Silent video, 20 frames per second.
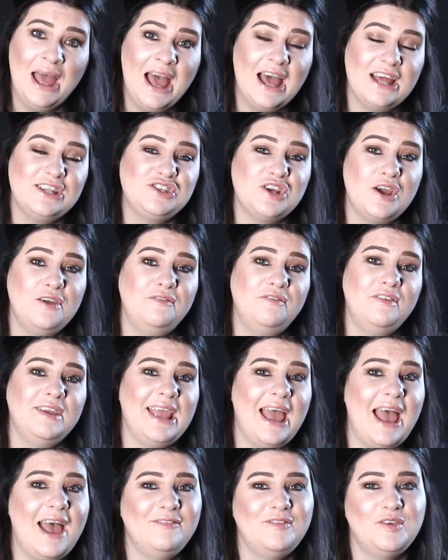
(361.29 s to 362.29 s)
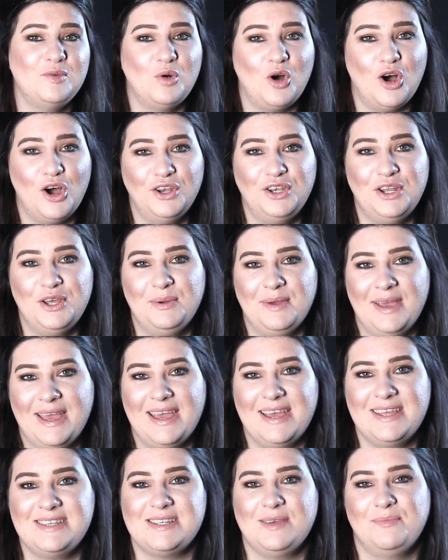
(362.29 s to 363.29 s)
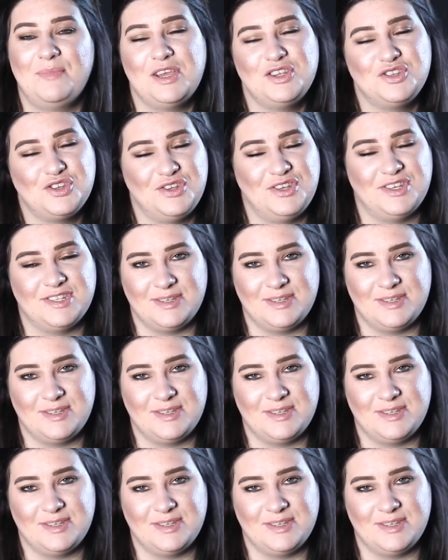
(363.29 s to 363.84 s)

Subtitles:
And don't forget, if you are new here, to make sure you